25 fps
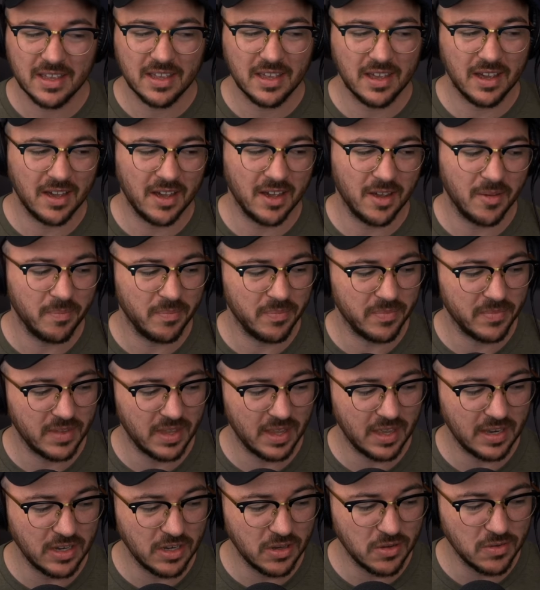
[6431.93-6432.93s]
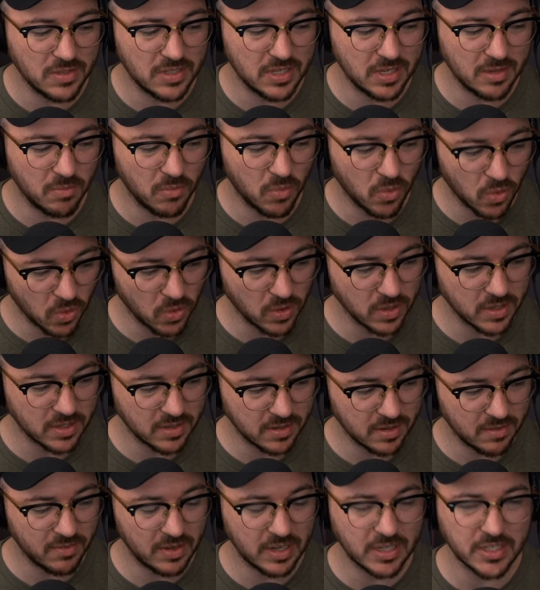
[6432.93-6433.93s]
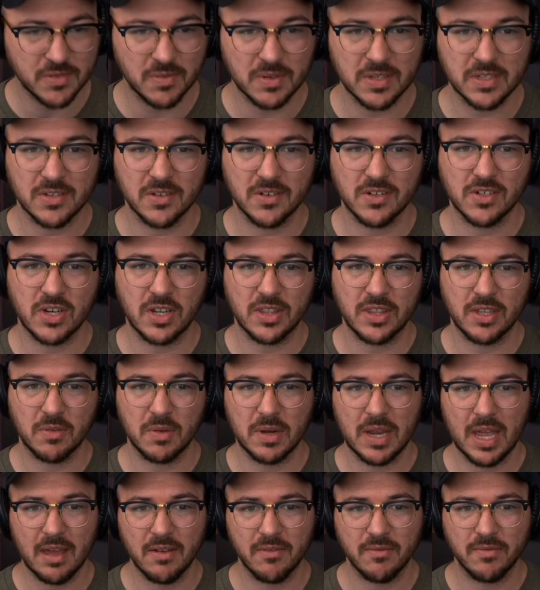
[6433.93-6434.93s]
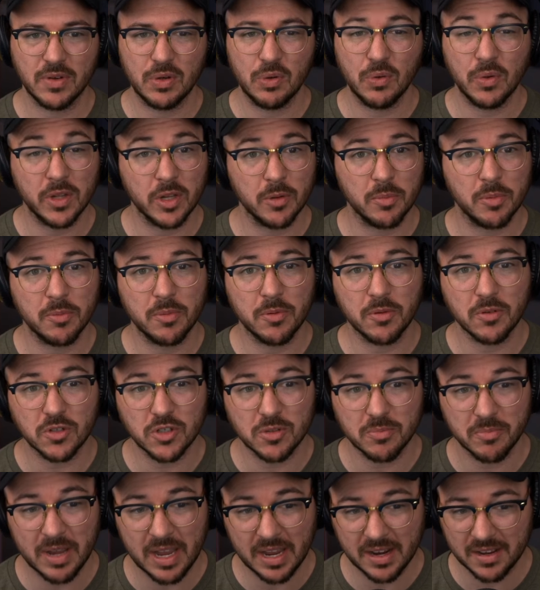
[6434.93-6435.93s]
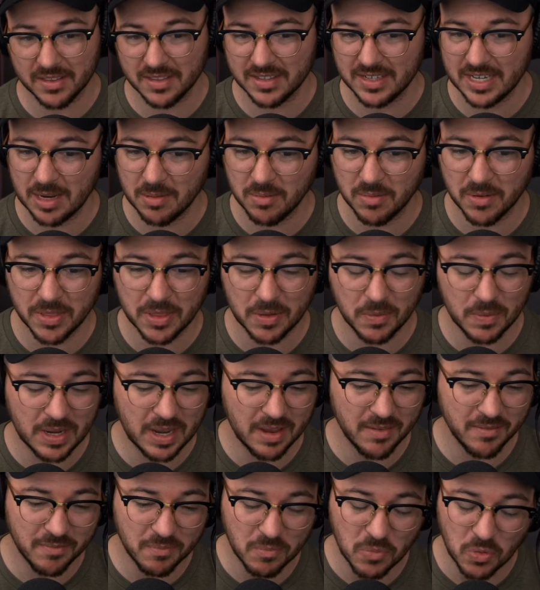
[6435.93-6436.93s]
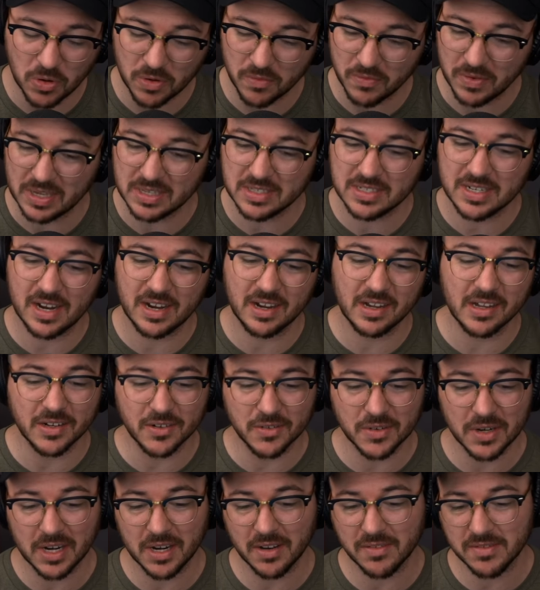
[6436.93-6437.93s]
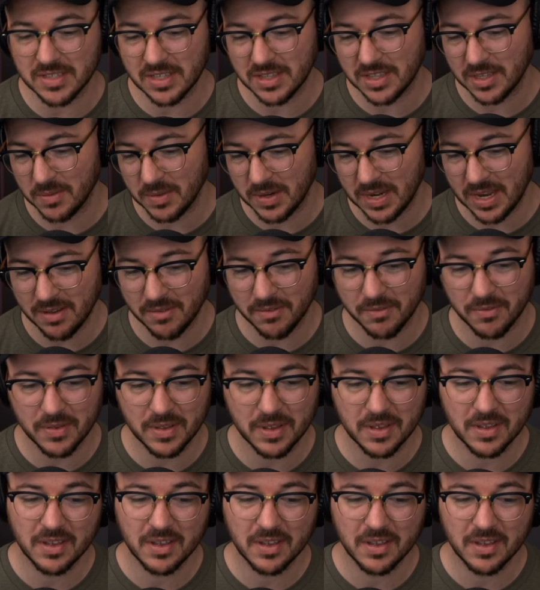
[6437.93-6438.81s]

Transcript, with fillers: and use it more into advanced research, I think we'd have nuclear propulsion back on the table. I think we'd have more advanced ion drives. I think we'd have